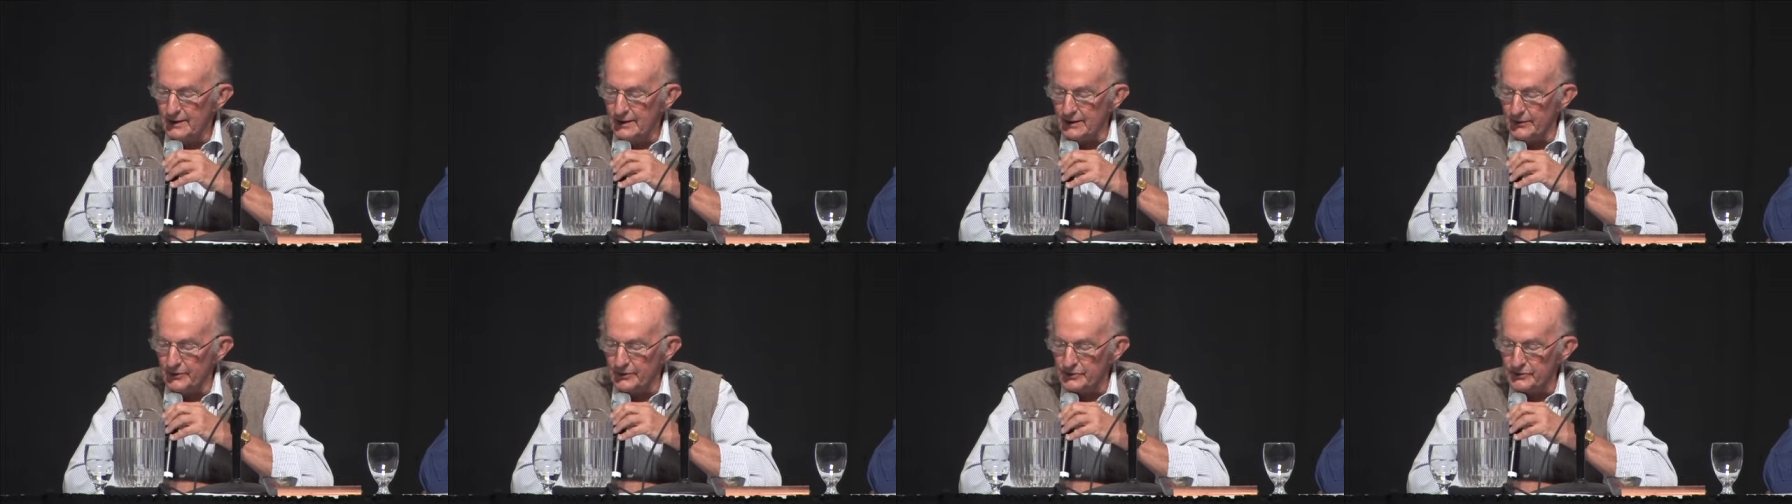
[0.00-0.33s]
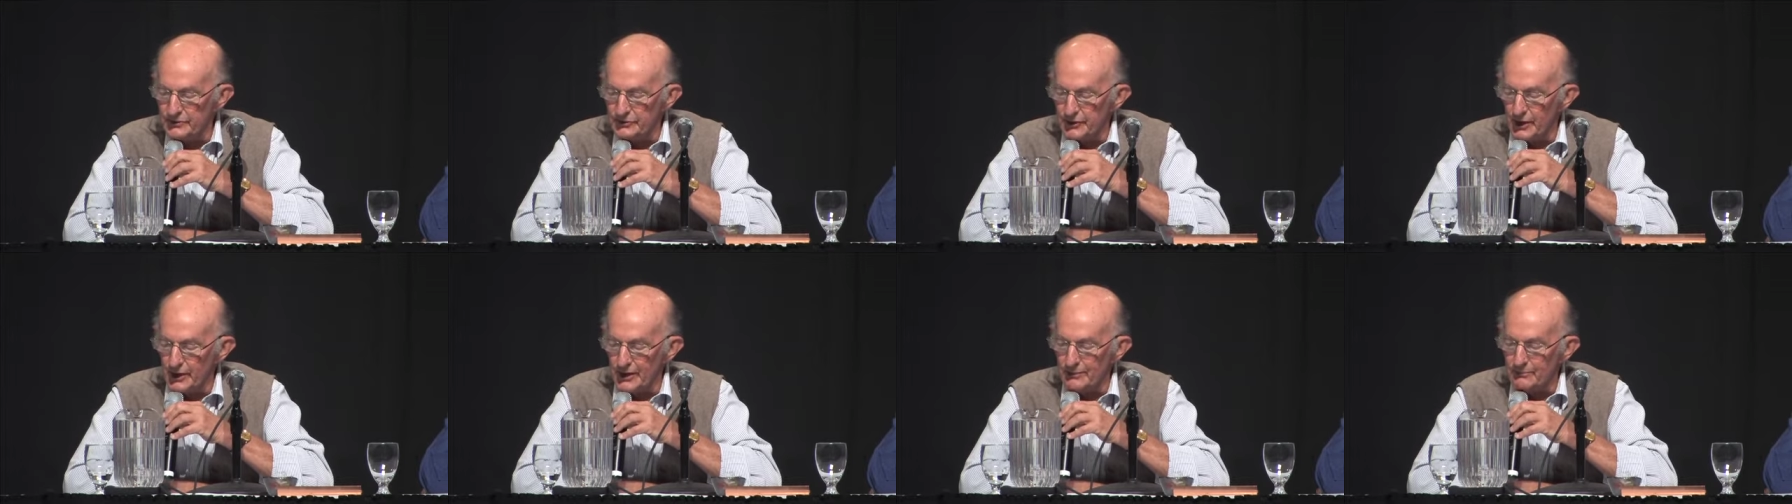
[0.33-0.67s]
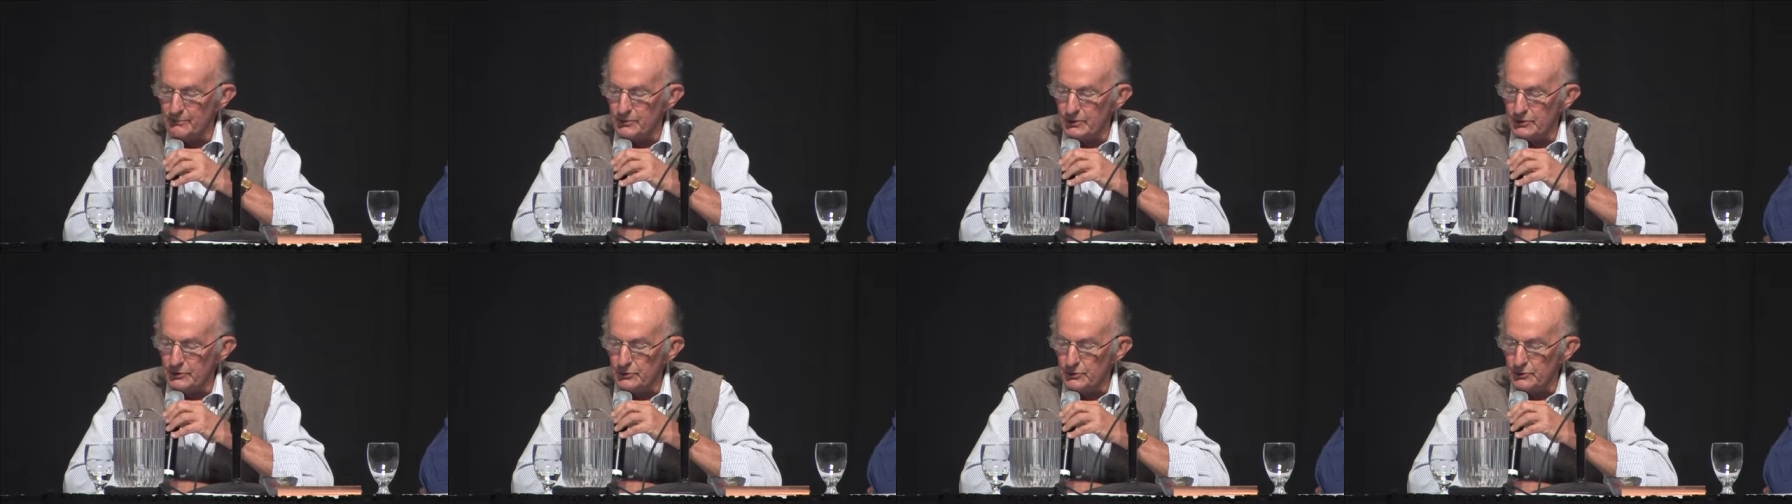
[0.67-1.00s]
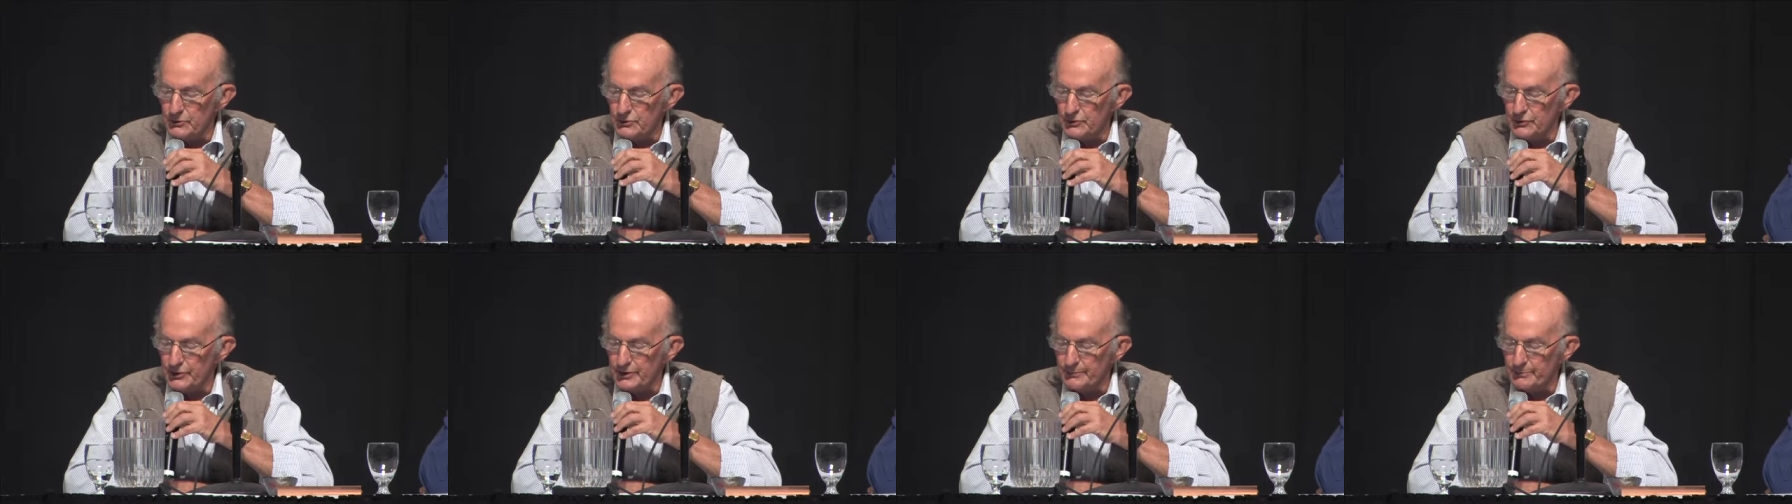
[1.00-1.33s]
This statement
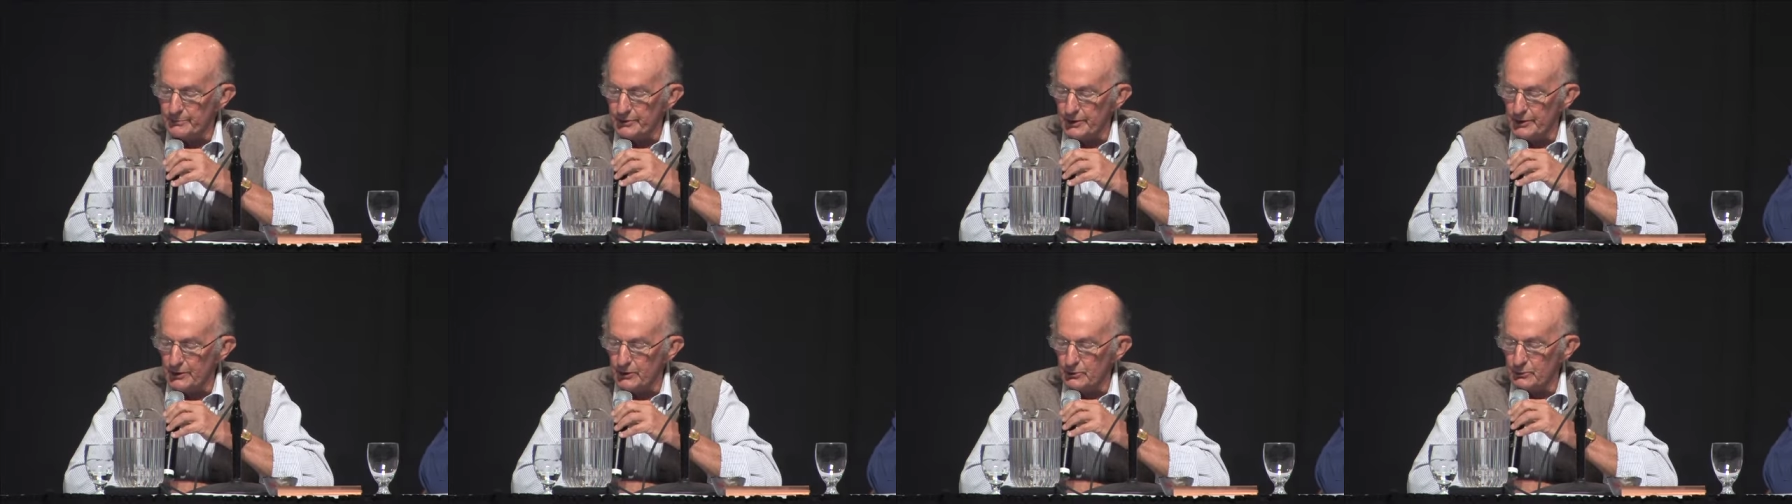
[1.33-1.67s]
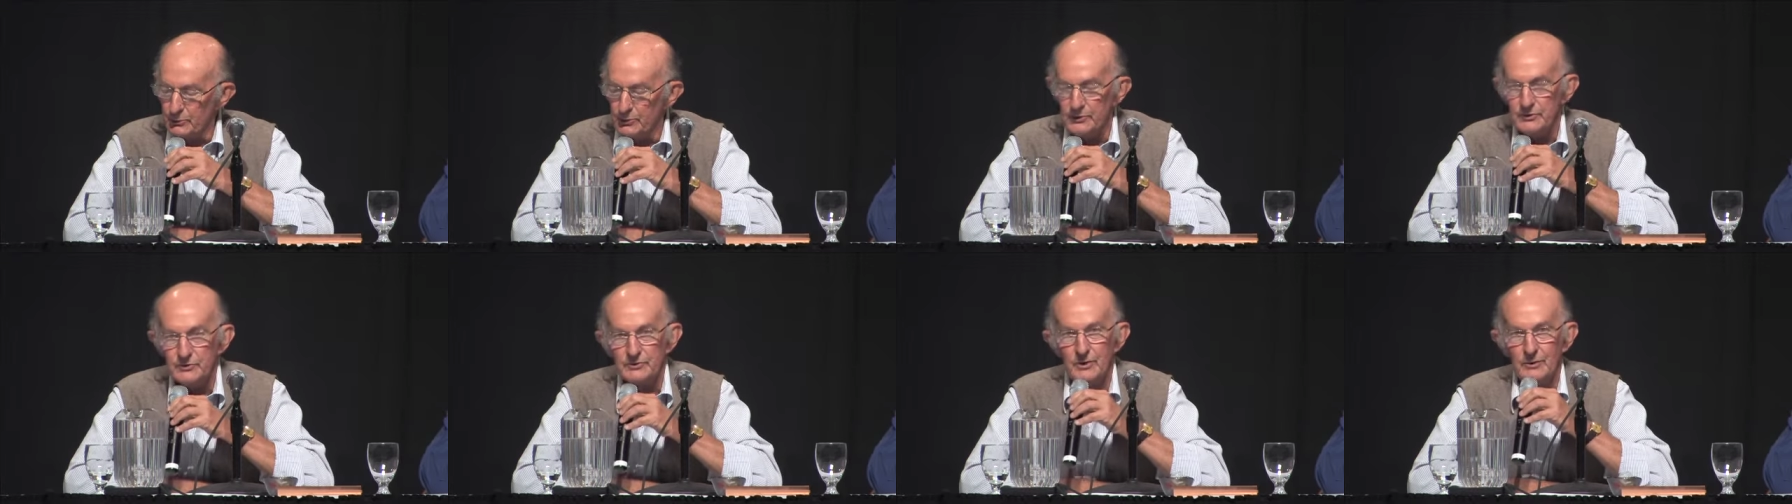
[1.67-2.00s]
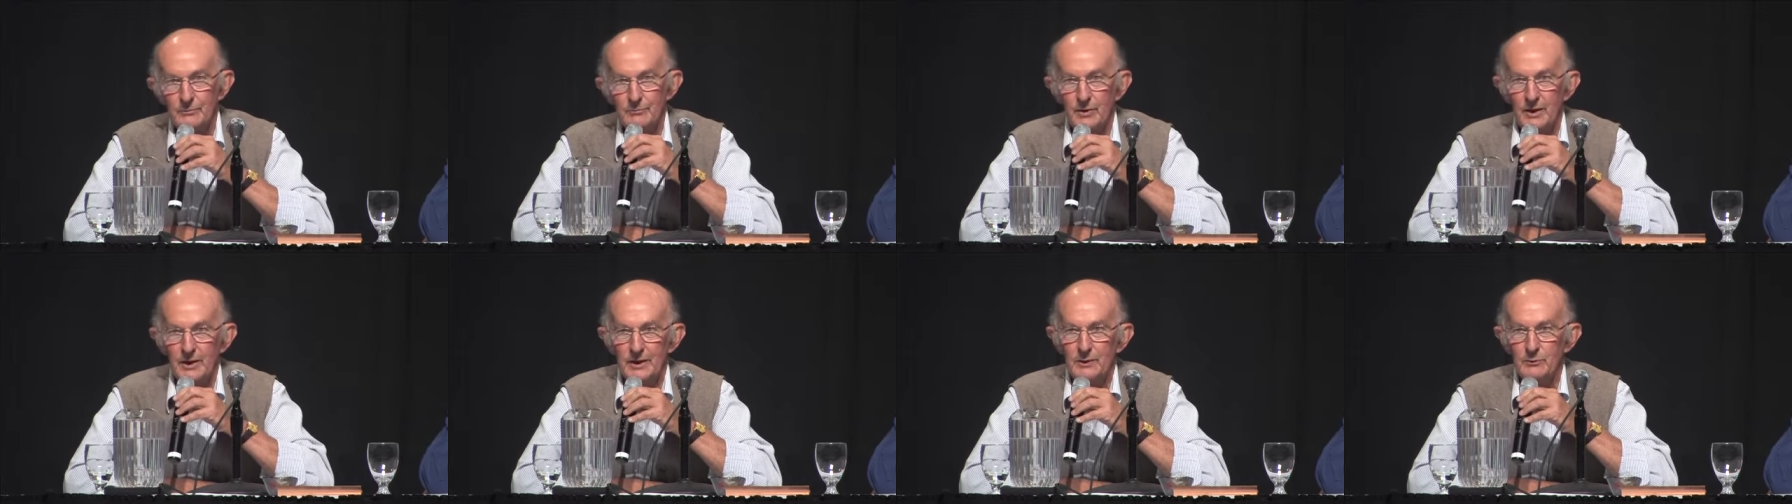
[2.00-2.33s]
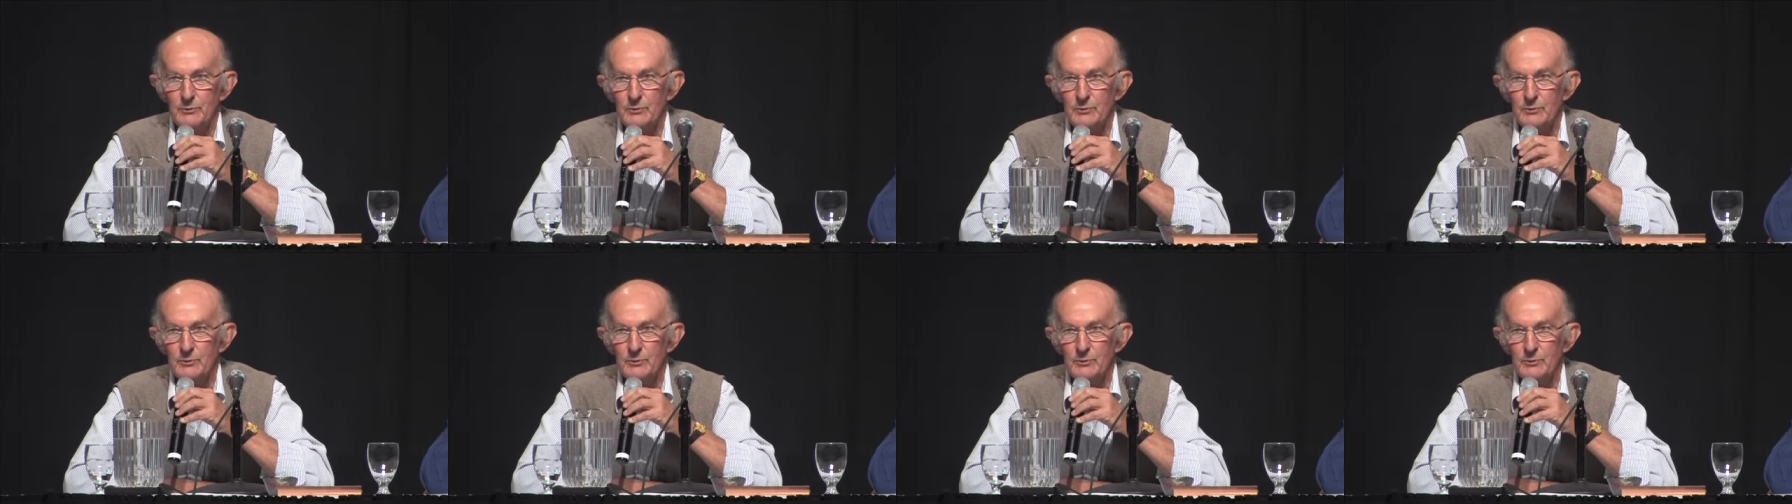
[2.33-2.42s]
usually appeared when somebody